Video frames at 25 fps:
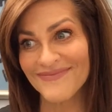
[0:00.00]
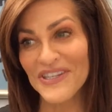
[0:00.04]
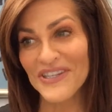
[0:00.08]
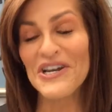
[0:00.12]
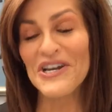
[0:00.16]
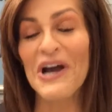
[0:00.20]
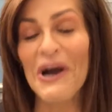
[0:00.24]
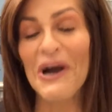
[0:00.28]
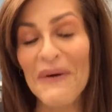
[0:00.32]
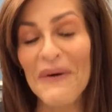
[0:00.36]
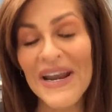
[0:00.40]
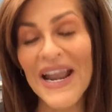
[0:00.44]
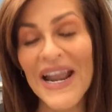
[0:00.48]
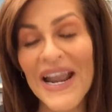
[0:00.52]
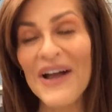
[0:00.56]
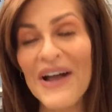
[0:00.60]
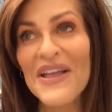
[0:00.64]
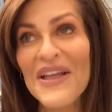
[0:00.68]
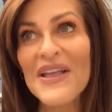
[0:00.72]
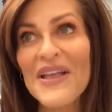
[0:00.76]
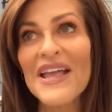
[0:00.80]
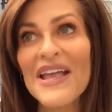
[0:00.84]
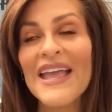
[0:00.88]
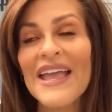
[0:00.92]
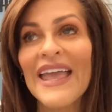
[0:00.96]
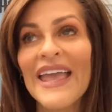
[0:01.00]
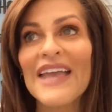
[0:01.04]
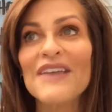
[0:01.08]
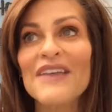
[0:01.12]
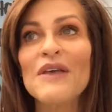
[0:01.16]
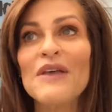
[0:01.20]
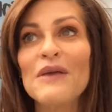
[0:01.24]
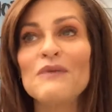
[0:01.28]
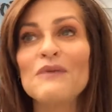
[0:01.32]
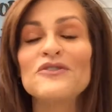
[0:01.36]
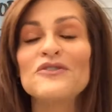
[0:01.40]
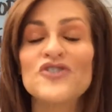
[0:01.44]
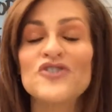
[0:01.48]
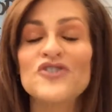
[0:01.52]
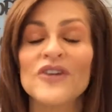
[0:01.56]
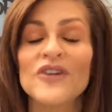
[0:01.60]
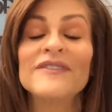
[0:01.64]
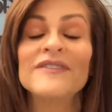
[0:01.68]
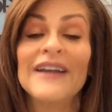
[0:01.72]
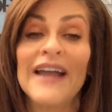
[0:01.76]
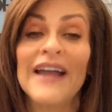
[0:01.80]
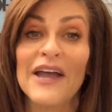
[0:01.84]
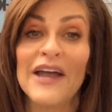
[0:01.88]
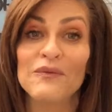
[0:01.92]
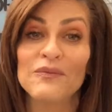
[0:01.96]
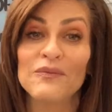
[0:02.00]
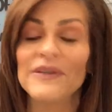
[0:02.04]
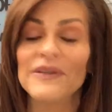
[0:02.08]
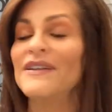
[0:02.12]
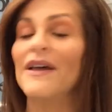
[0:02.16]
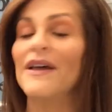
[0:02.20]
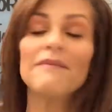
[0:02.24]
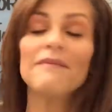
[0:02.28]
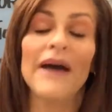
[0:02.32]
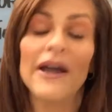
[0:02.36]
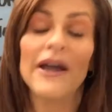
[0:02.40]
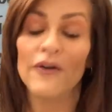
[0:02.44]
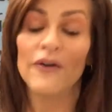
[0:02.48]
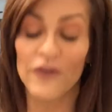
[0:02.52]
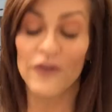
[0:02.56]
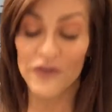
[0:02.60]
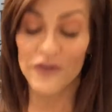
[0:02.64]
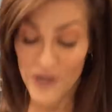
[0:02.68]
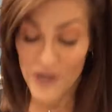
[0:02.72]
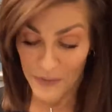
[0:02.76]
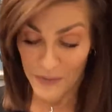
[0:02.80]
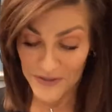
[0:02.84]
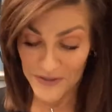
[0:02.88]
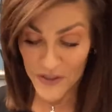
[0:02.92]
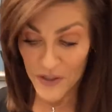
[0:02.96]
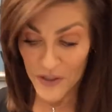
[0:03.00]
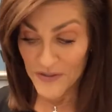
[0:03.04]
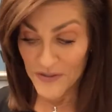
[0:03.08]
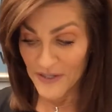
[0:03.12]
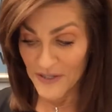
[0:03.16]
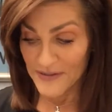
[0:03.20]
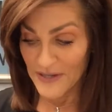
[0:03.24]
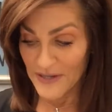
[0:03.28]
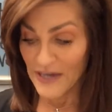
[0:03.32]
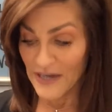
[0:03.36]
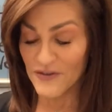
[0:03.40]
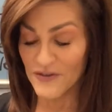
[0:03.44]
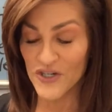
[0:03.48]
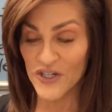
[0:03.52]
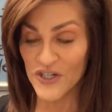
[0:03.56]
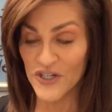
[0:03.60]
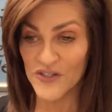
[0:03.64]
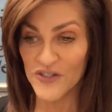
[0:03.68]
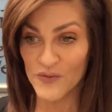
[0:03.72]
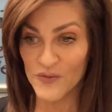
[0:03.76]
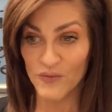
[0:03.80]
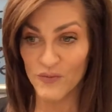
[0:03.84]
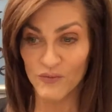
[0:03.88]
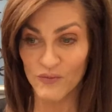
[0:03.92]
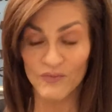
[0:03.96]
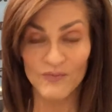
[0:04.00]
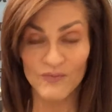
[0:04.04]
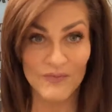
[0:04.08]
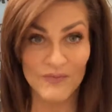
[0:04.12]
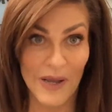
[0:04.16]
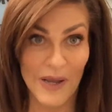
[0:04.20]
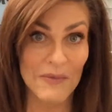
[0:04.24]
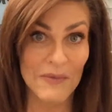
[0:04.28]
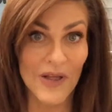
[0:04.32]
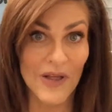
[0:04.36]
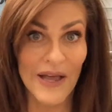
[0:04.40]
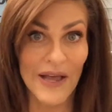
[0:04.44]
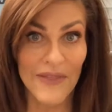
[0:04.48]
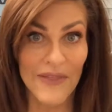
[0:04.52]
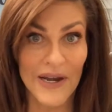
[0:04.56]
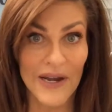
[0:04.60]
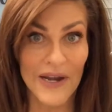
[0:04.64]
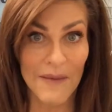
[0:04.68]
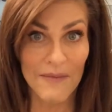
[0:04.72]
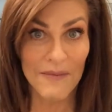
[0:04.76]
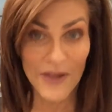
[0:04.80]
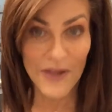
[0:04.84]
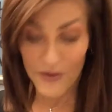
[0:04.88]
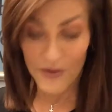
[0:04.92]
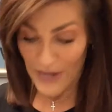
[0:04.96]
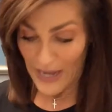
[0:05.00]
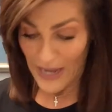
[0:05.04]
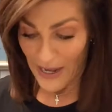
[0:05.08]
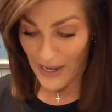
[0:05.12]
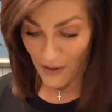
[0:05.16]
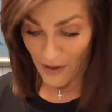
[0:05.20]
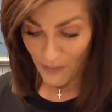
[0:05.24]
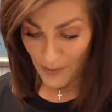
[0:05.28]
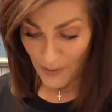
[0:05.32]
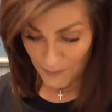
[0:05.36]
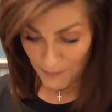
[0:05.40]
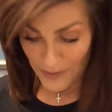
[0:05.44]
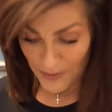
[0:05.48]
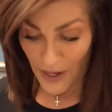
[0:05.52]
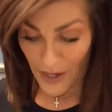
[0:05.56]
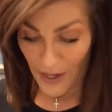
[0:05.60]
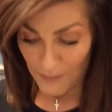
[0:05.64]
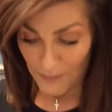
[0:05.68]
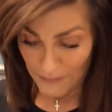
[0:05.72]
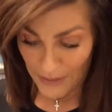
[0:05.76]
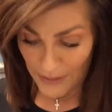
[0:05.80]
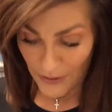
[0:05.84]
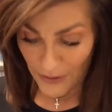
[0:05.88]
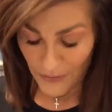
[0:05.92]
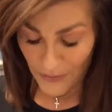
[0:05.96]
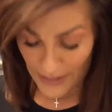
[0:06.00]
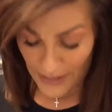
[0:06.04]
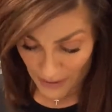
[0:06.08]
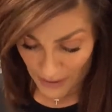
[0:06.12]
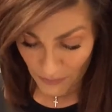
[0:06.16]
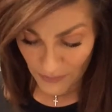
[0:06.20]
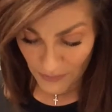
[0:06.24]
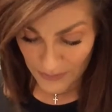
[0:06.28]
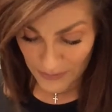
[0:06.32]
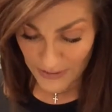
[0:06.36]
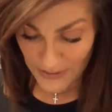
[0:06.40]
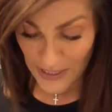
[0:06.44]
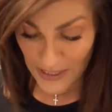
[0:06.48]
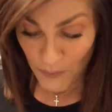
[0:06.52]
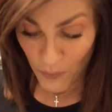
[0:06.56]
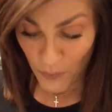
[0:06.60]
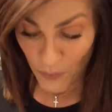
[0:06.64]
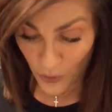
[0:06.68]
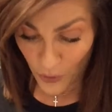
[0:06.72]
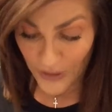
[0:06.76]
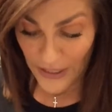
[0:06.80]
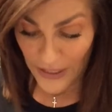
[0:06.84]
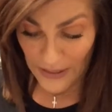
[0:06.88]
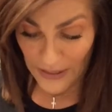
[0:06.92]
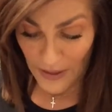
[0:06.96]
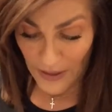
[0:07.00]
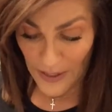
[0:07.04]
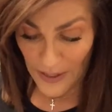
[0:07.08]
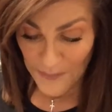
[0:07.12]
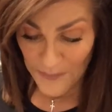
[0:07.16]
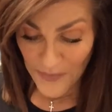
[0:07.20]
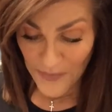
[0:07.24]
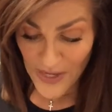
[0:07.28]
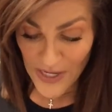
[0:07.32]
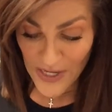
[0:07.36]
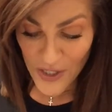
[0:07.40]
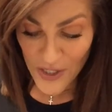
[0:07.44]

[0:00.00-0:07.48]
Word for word: You know, and I, it, it was just that I had, it doesn't matter. There's no excuses. I just, I'm glad that I'm there now. I've gotten better now and keep working on it.